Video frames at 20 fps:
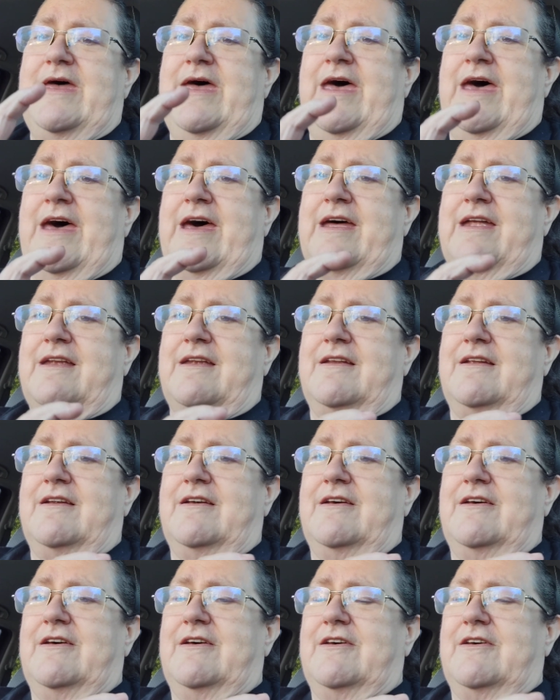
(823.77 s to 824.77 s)
at
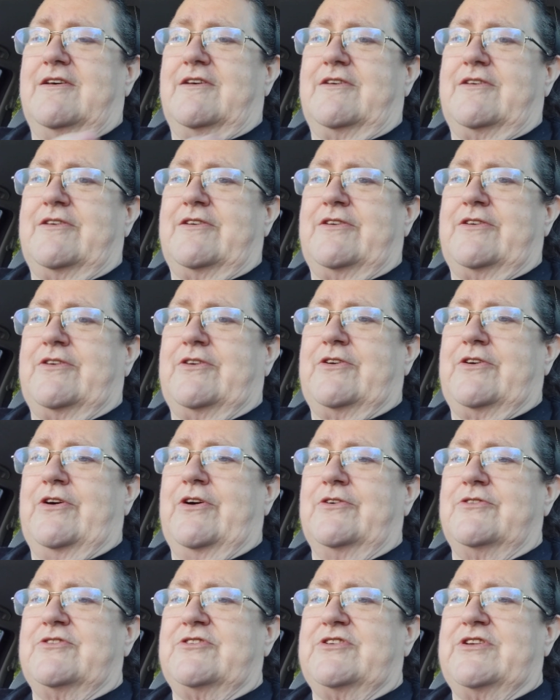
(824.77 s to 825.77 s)

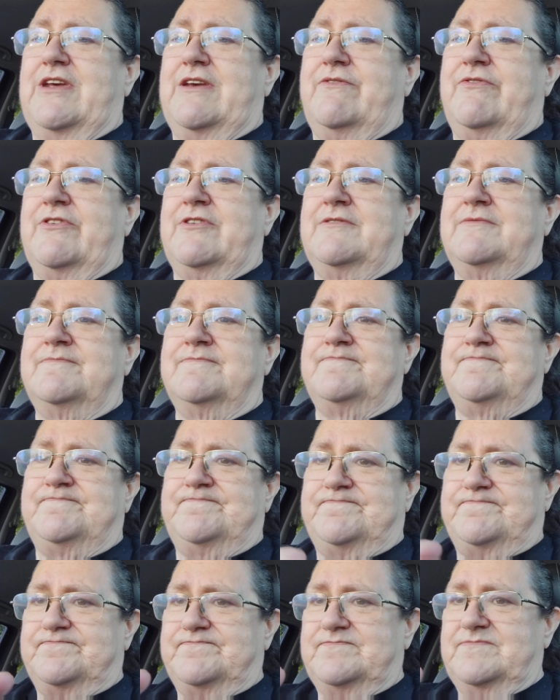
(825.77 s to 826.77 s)
Coach Steven
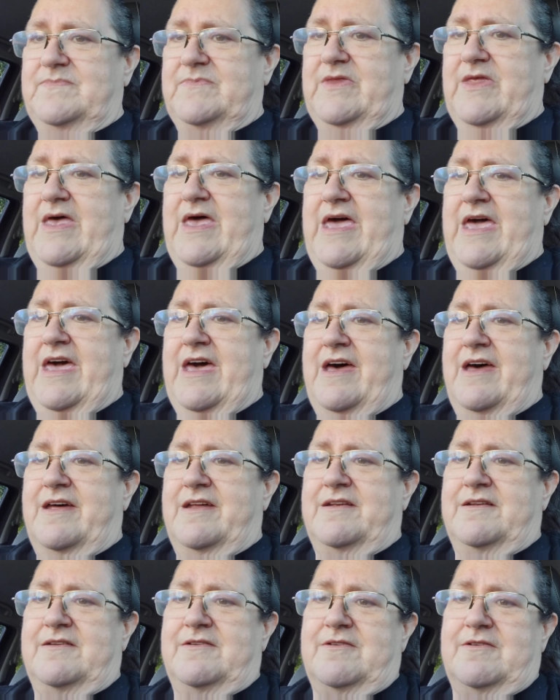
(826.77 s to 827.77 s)

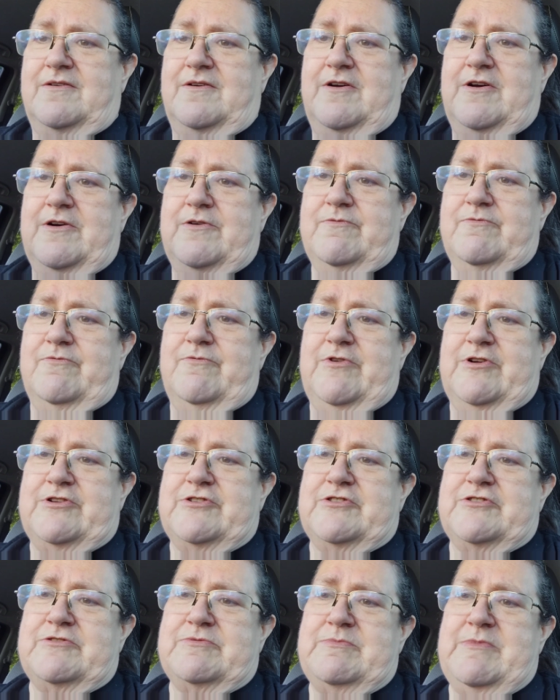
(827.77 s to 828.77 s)
and
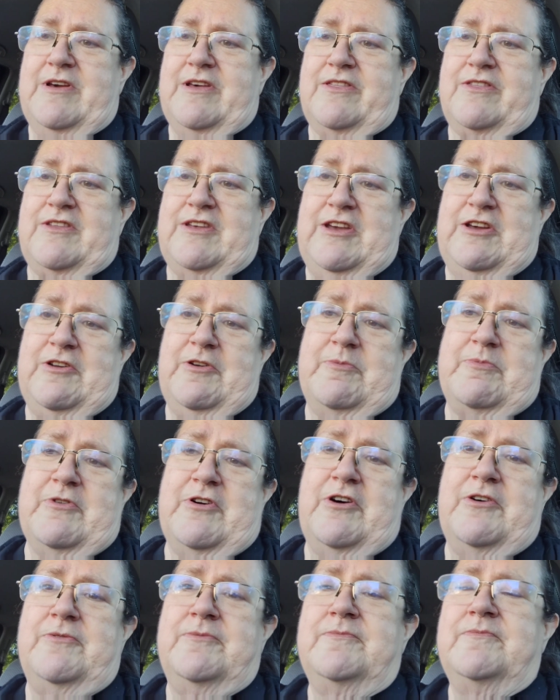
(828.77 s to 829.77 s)
Richard Smith Keto
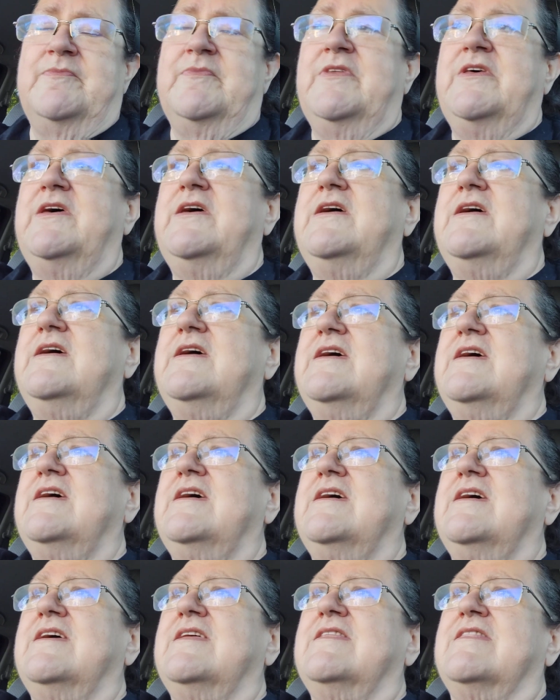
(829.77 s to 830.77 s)
Pro.
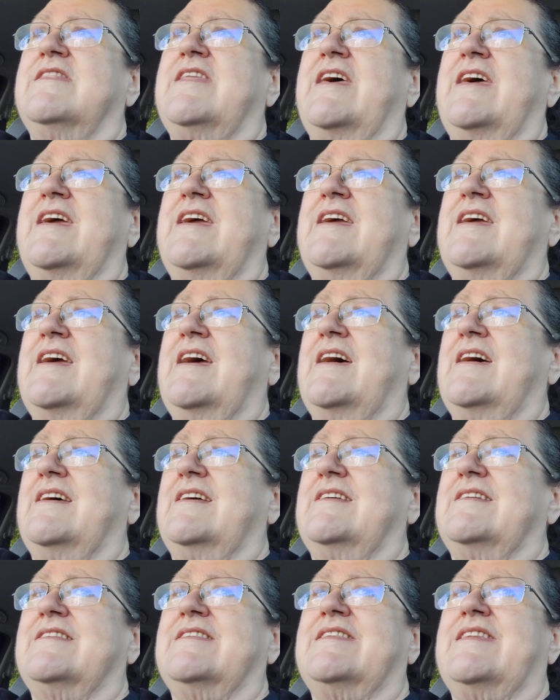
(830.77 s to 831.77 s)
They
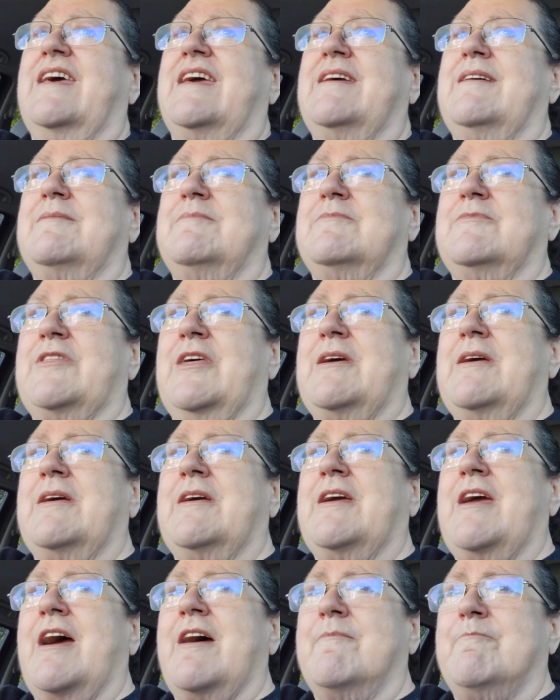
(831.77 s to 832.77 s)

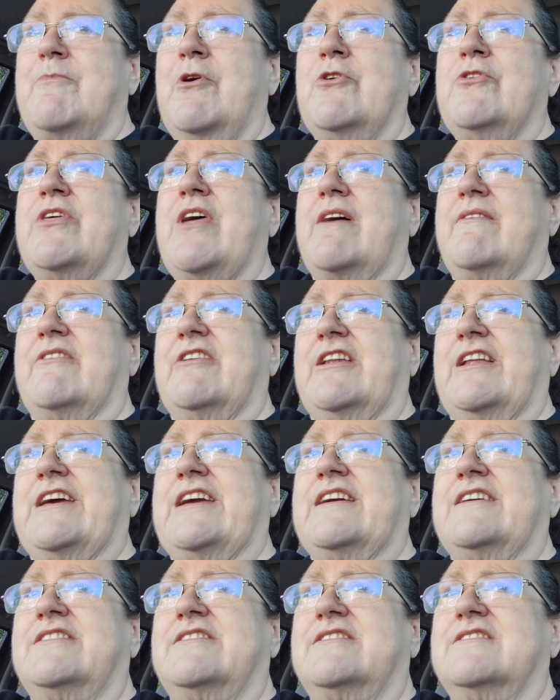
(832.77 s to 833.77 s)
both have it
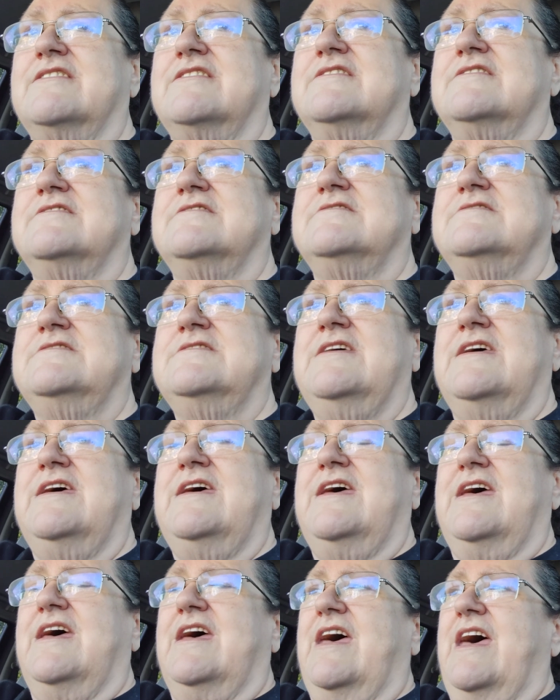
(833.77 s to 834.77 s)
linked,
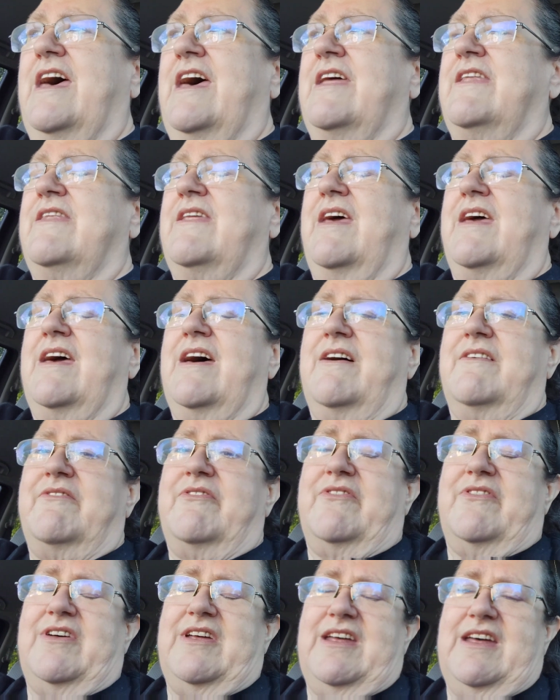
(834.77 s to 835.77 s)
and they
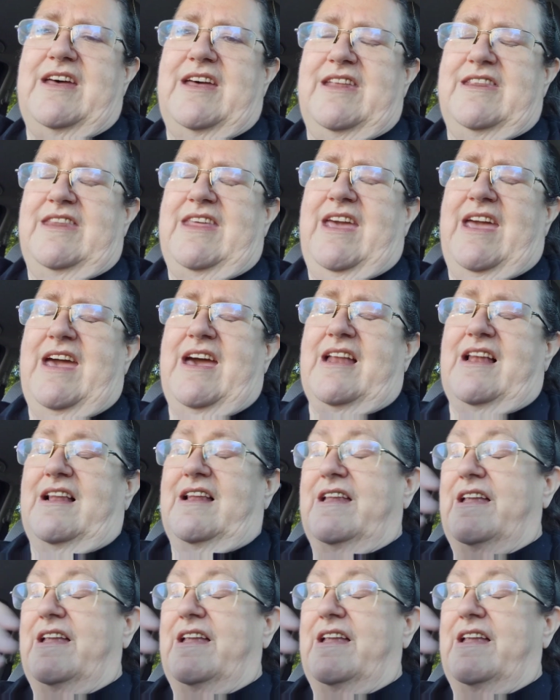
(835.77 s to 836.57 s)
had a